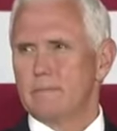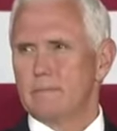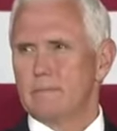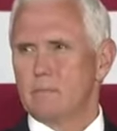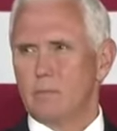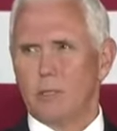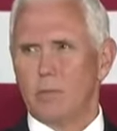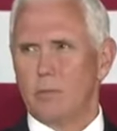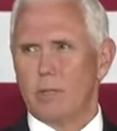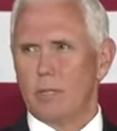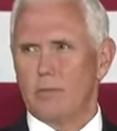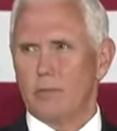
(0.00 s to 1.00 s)
We didn't
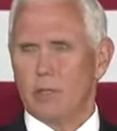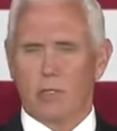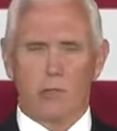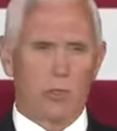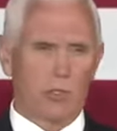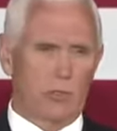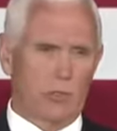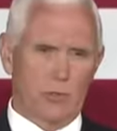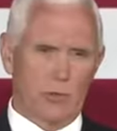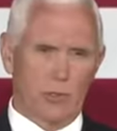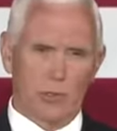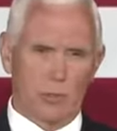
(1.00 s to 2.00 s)
pass it on to our
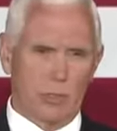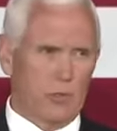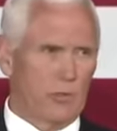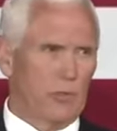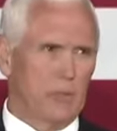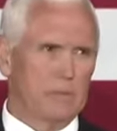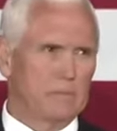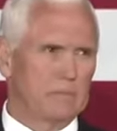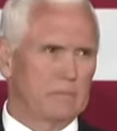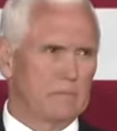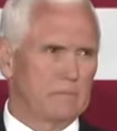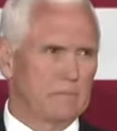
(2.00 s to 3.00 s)
children in the bloodstream.
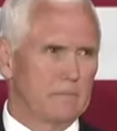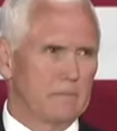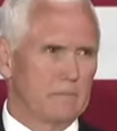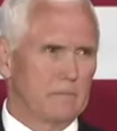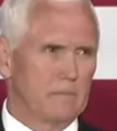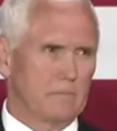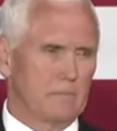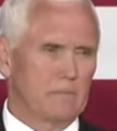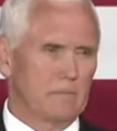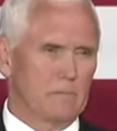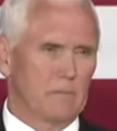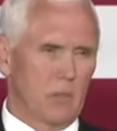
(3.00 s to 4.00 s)

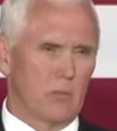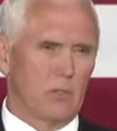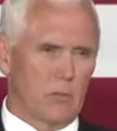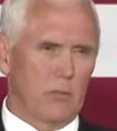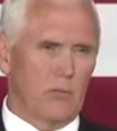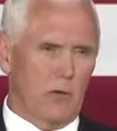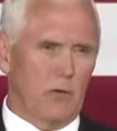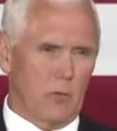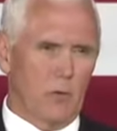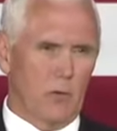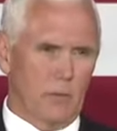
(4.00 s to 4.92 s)
It must be fought for,